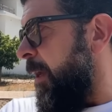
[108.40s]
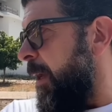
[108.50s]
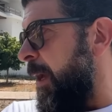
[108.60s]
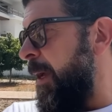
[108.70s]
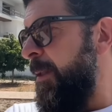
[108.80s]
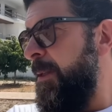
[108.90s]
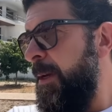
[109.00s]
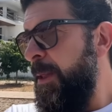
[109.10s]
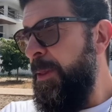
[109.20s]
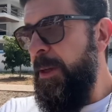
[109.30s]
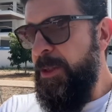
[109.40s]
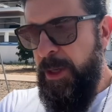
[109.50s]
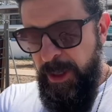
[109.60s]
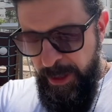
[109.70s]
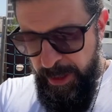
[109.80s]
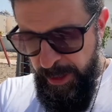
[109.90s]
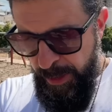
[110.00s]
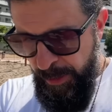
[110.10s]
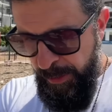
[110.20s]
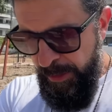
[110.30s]
And things are
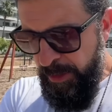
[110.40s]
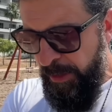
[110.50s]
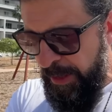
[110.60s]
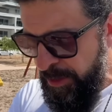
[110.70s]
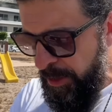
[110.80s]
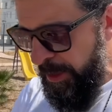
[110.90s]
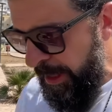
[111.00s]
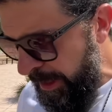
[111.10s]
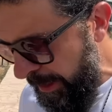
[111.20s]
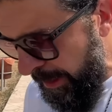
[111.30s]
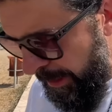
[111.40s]
escalating